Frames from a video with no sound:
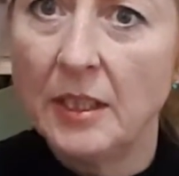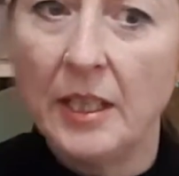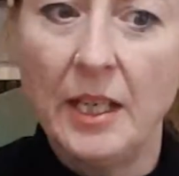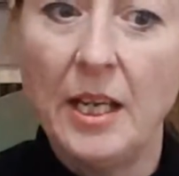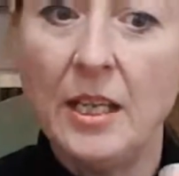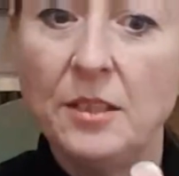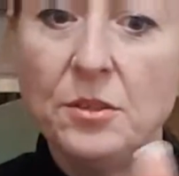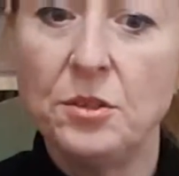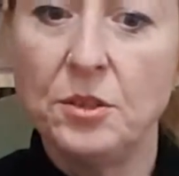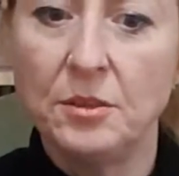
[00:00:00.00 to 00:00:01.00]
An
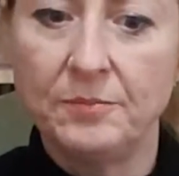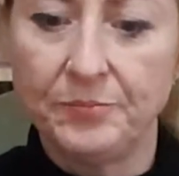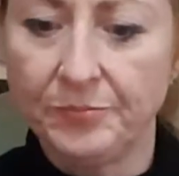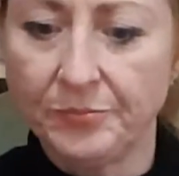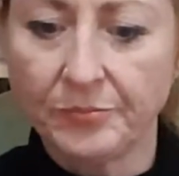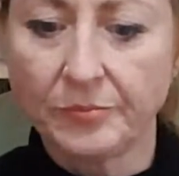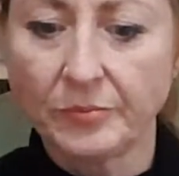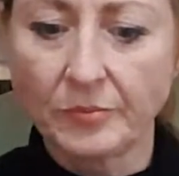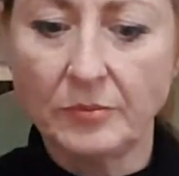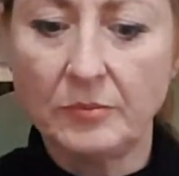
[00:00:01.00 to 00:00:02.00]
inch,
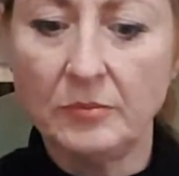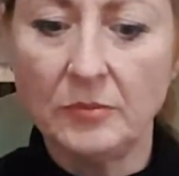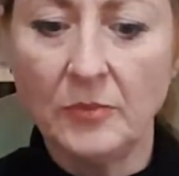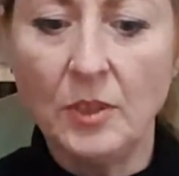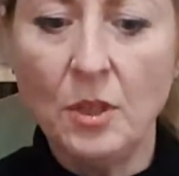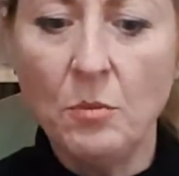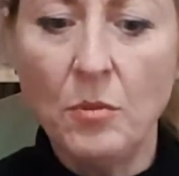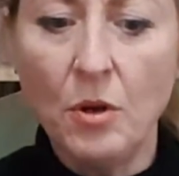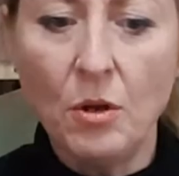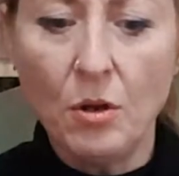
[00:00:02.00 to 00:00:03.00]
no
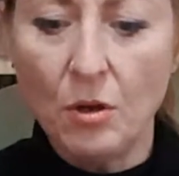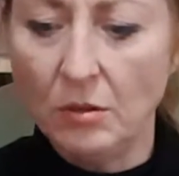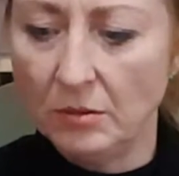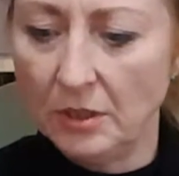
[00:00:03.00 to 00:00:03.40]
more,